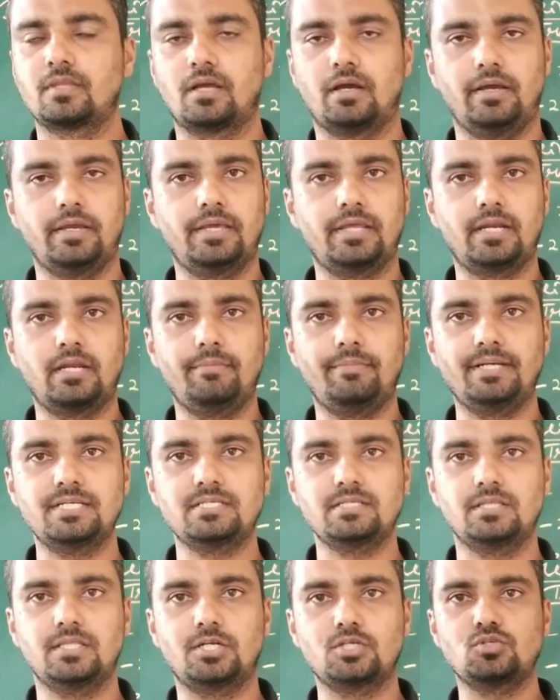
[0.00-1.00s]
Higher elements
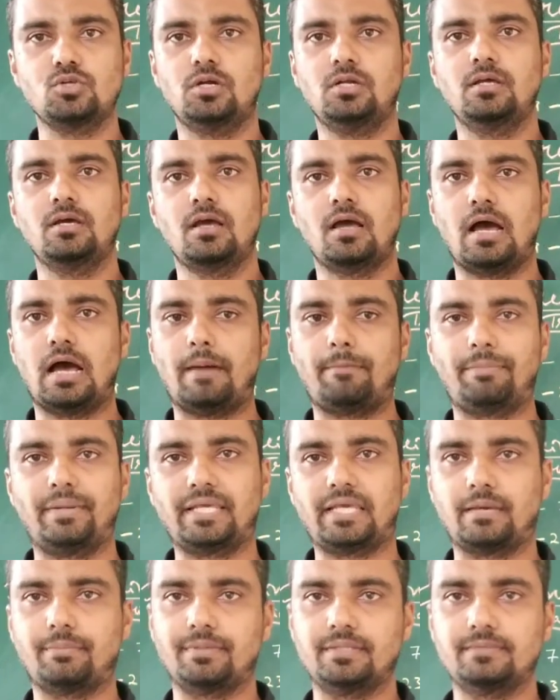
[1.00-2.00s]
that is not
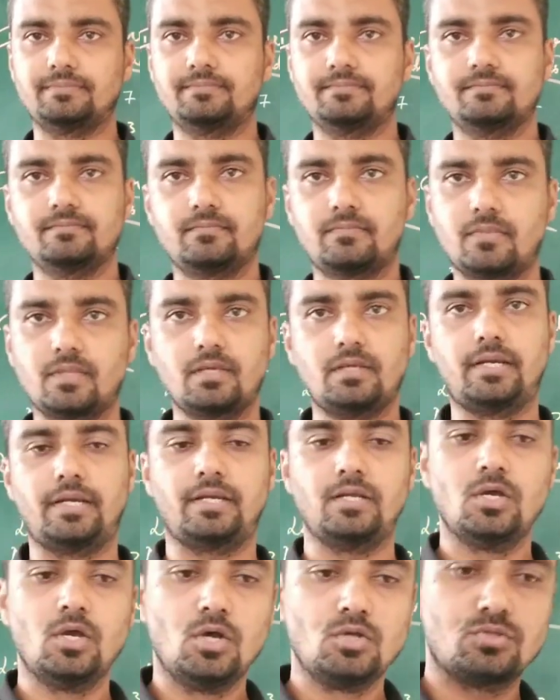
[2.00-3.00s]
applicable.
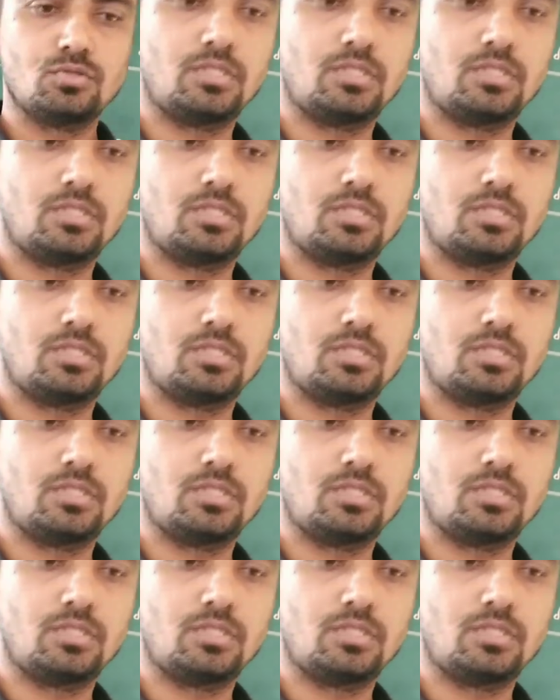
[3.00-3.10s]
Right.